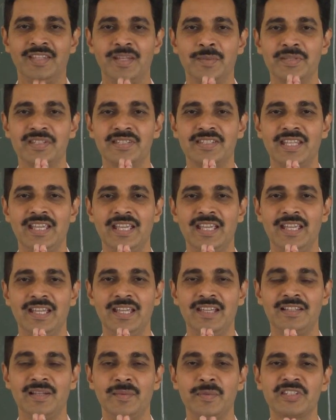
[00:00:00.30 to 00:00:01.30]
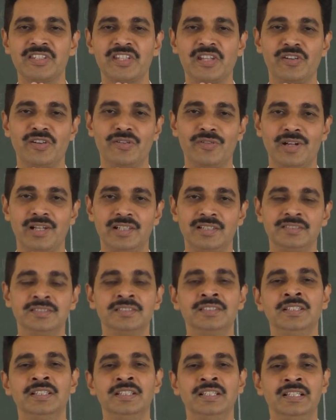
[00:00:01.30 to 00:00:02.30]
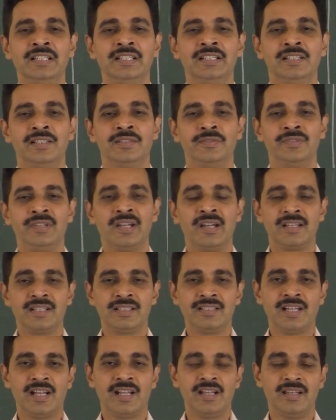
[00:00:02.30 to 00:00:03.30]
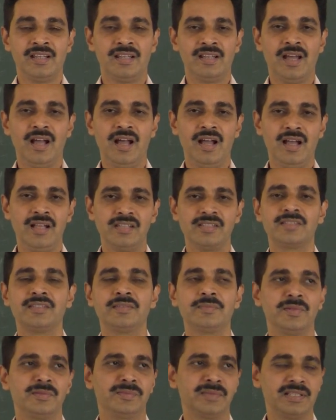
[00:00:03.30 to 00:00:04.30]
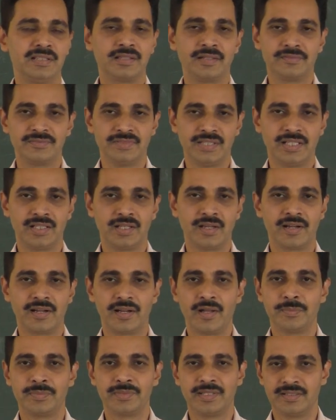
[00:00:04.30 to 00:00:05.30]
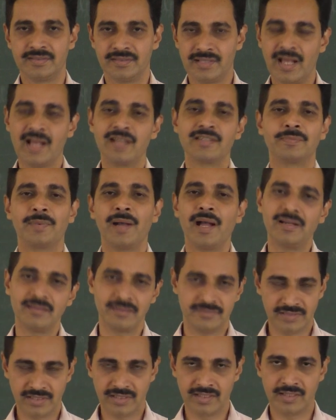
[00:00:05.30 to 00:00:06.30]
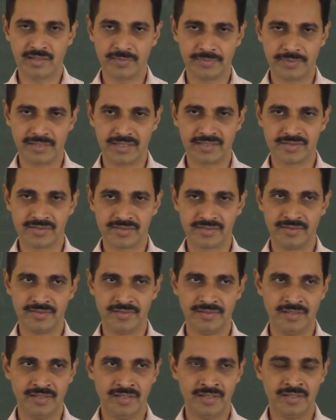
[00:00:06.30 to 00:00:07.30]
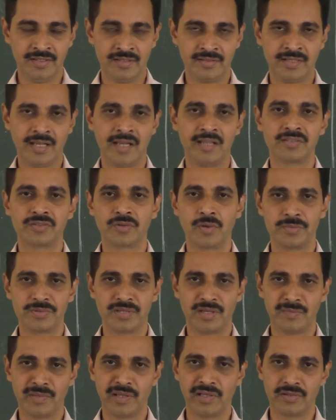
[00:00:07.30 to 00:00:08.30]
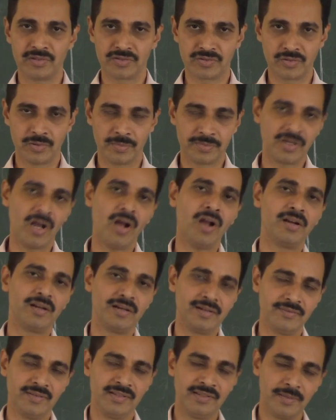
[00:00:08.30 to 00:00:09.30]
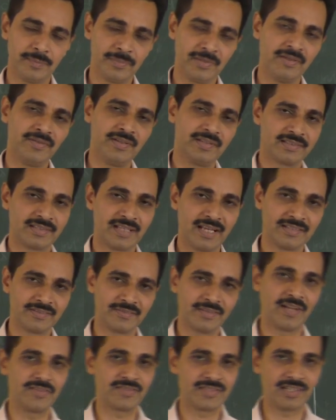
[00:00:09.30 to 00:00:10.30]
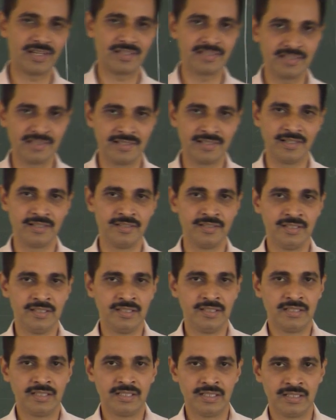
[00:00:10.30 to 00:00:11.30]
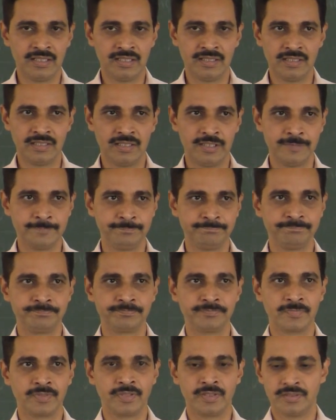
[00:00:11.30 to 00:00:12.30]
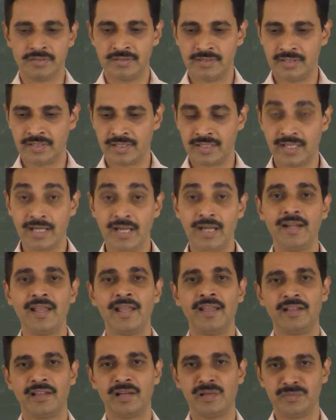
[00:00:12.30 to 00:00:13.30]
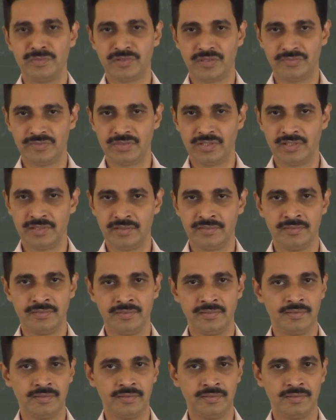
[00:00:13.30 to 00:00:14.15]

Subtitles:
Namaste, namaste everyone. We are in the last moment of that array optics, last part of the array optics, telescopes and microscopes. Already in the previous class we have studied the ray diagrams of the